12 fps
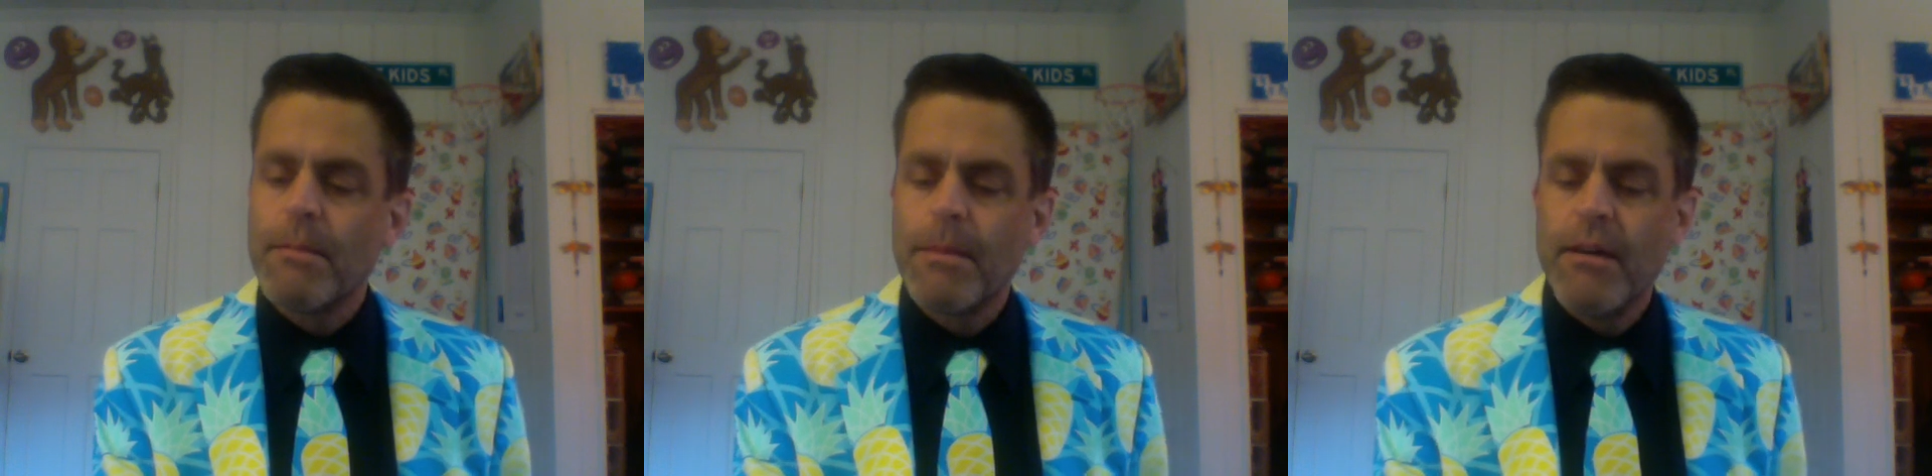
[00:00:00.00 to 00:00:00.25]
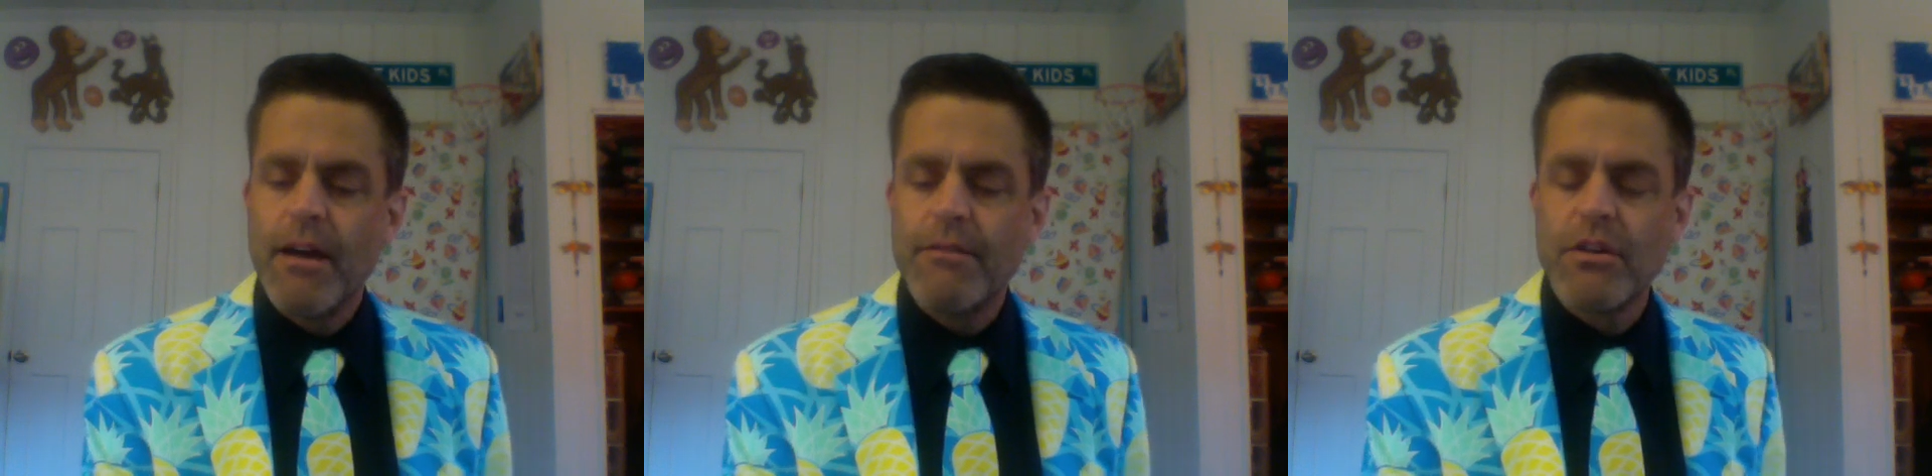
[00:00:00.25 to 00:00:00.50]

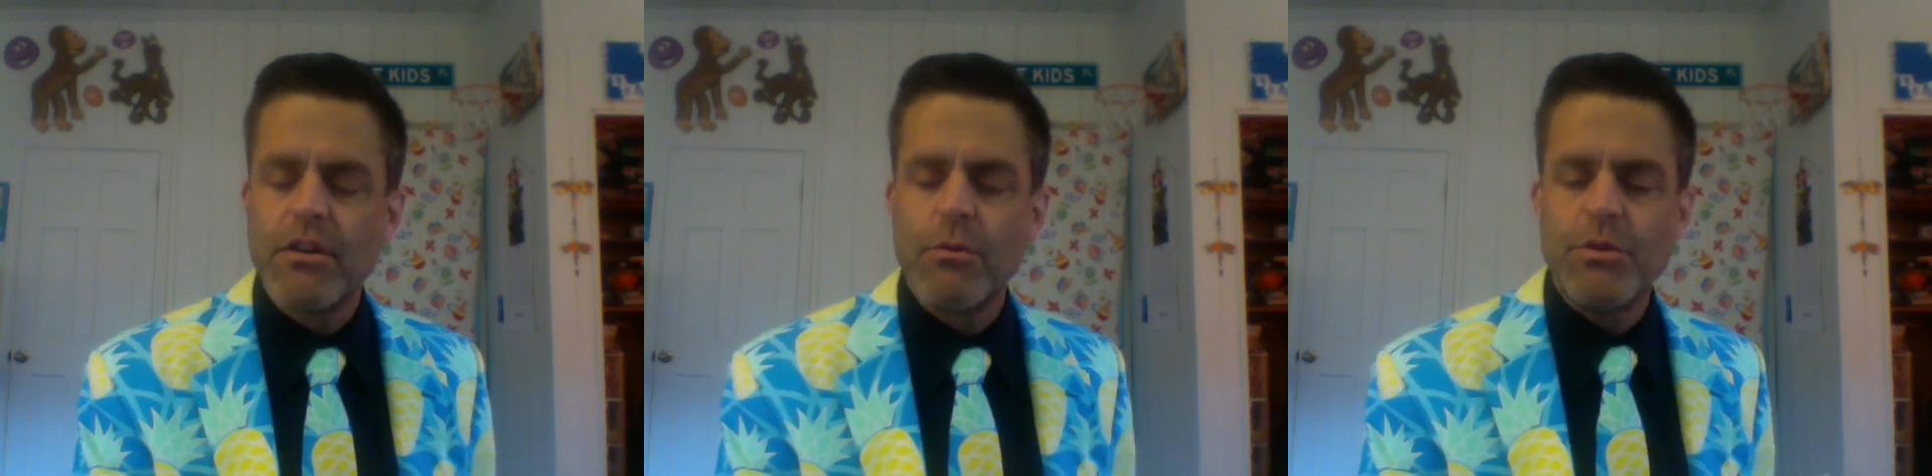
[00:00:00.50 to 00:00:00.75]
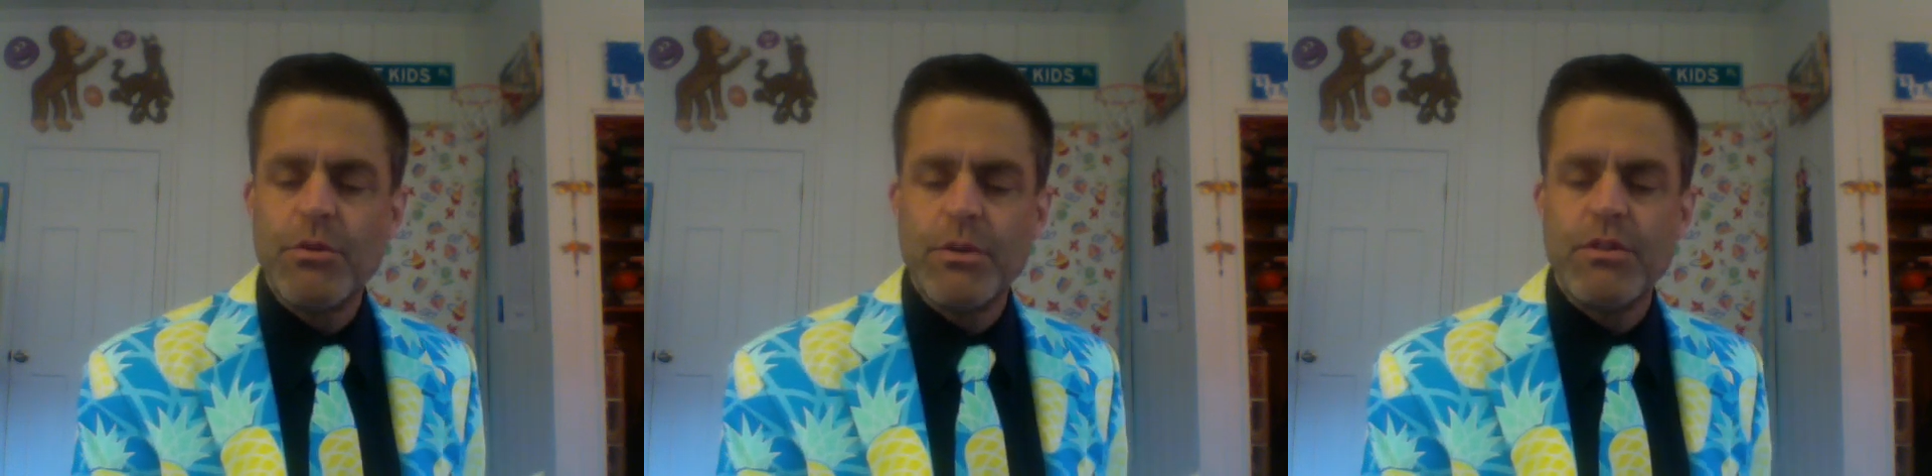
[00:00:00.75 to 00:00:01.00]
You have to go
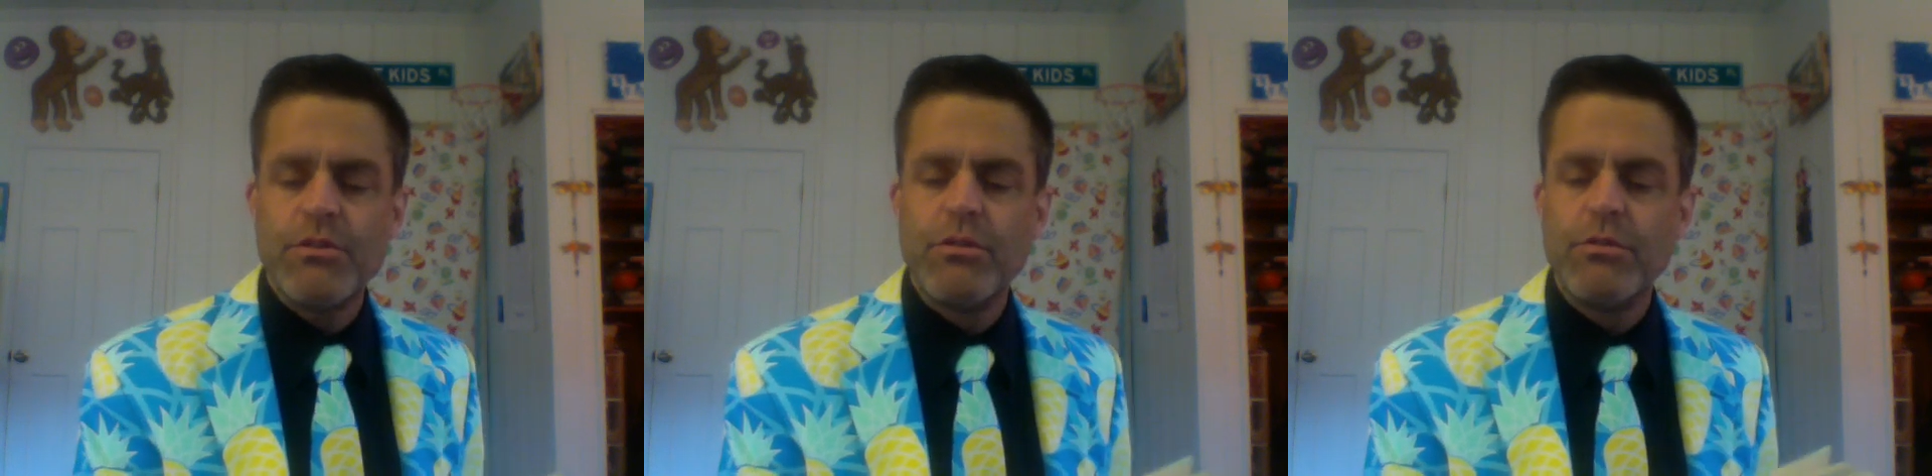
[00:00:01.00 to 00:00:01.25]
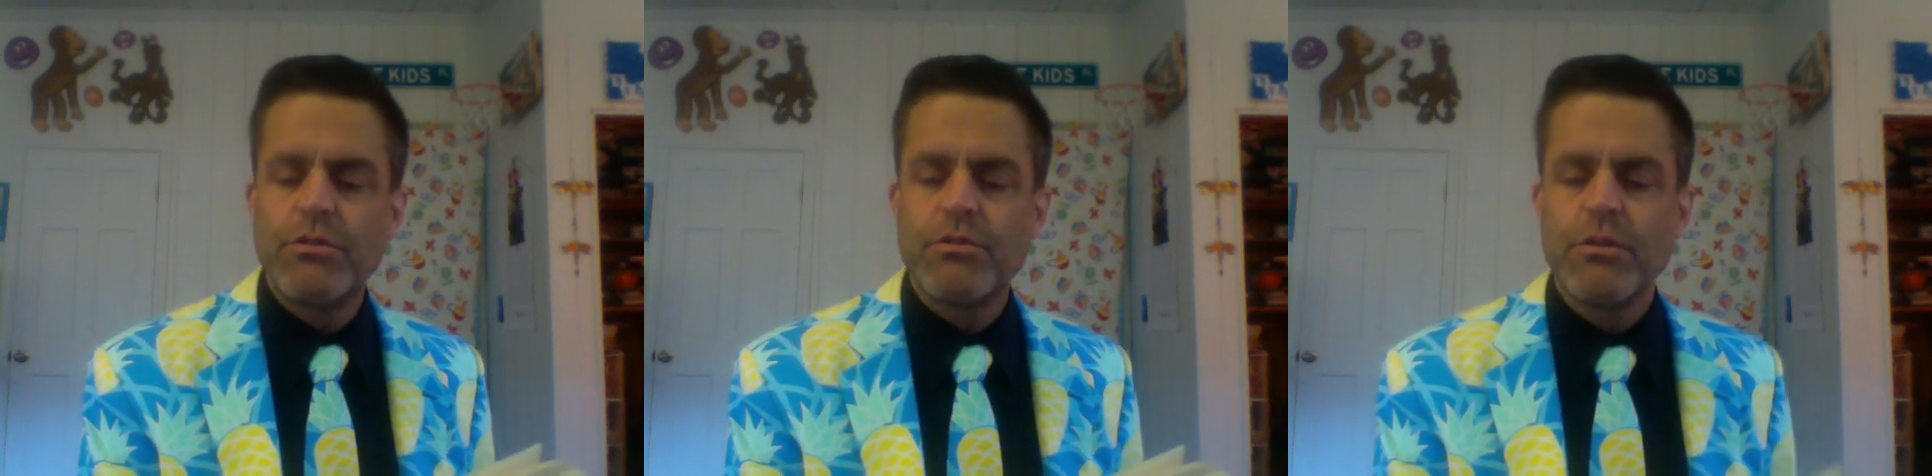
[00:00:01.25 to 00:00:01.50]
between
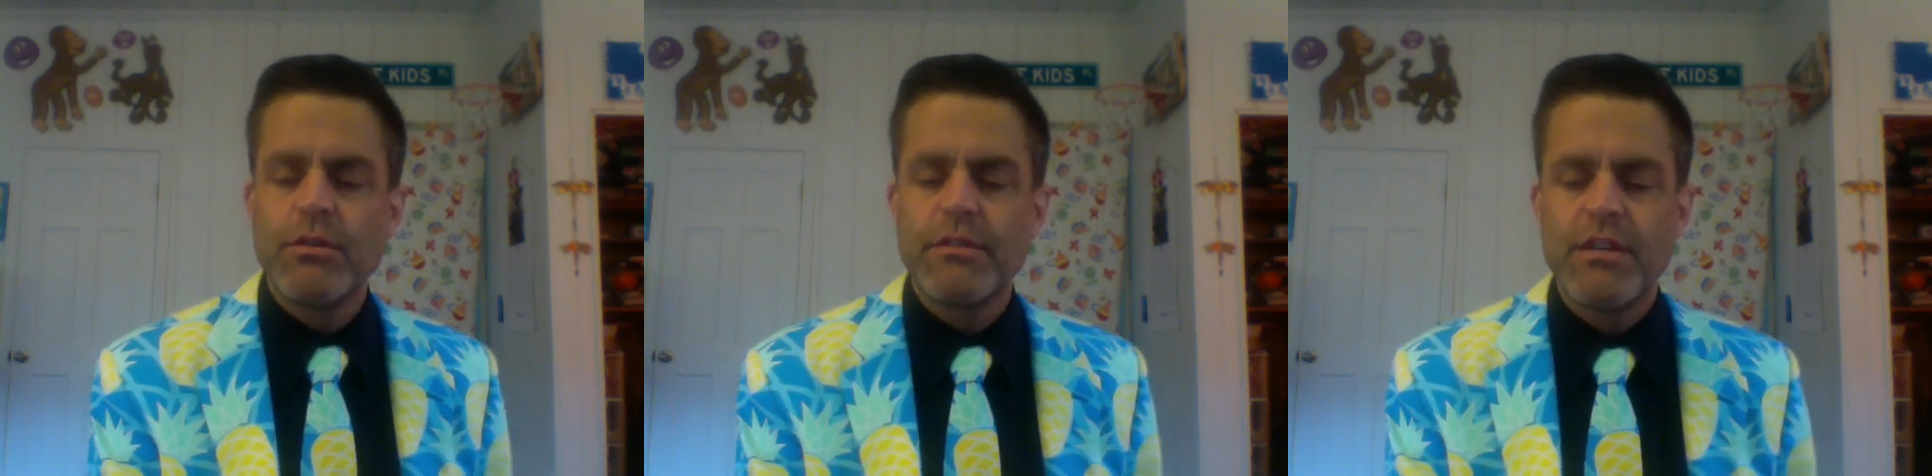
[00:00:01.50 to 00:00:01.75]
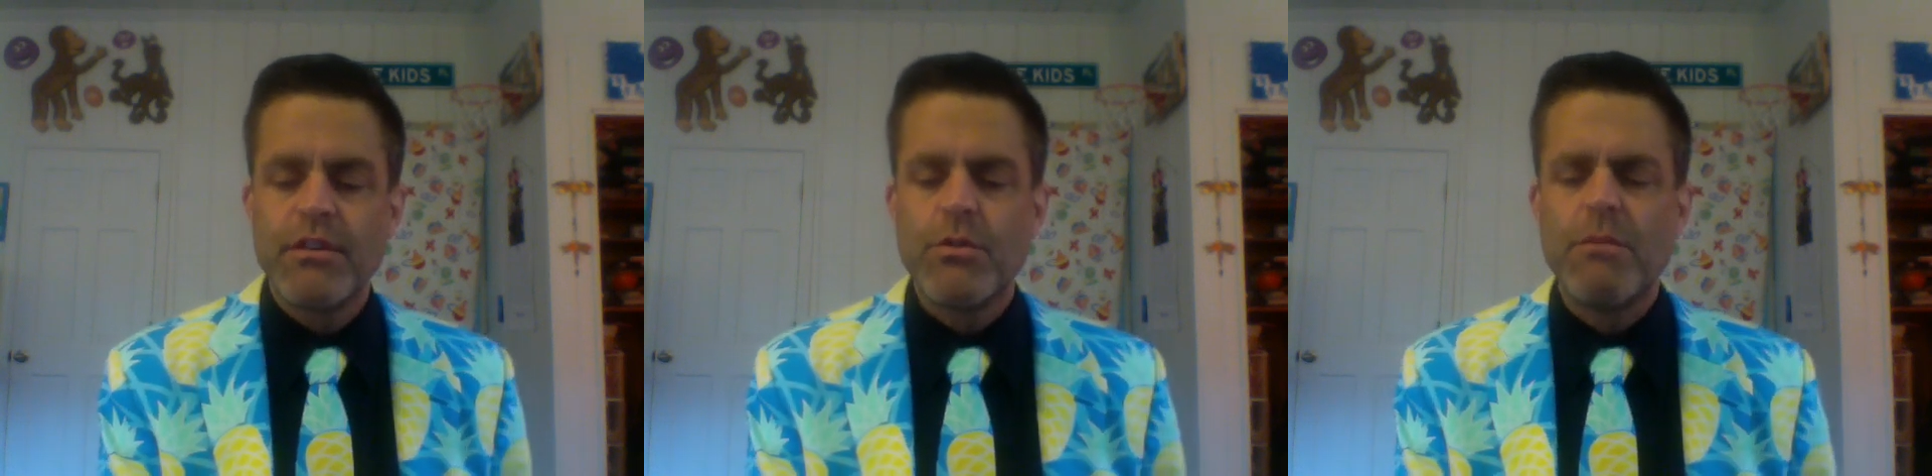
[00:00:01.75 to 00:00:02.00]
two stores
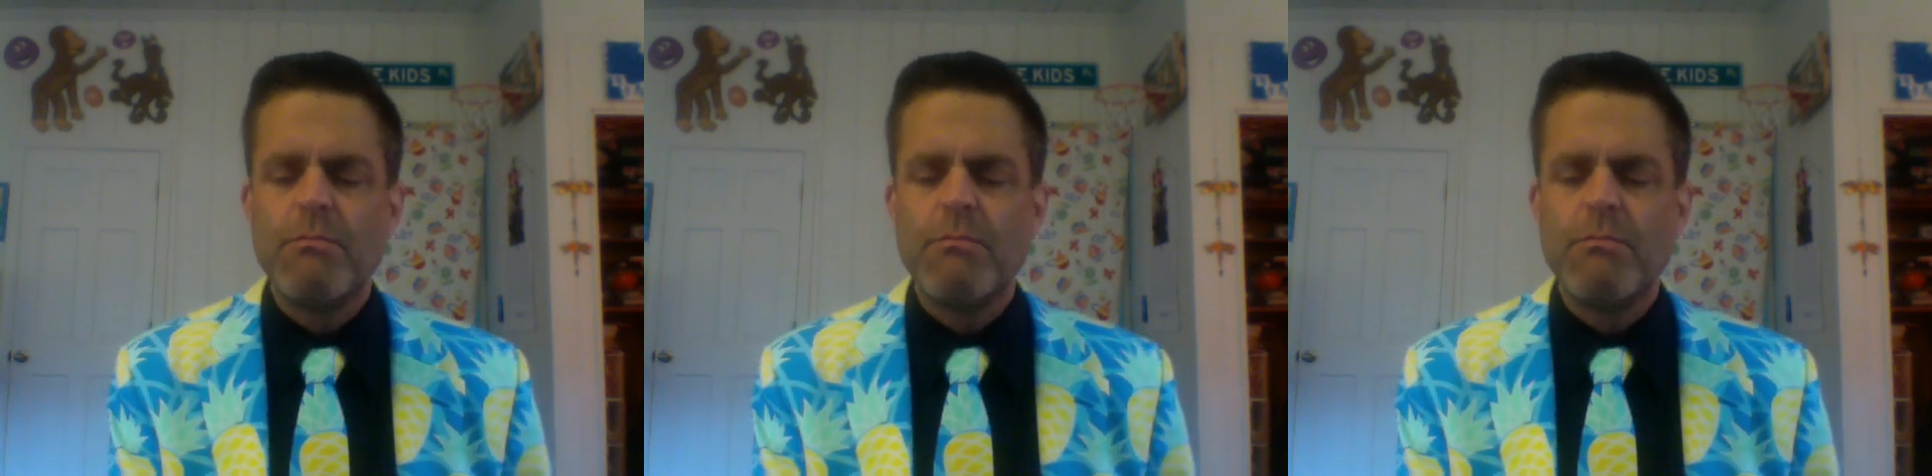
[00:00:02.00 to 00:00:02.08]
into a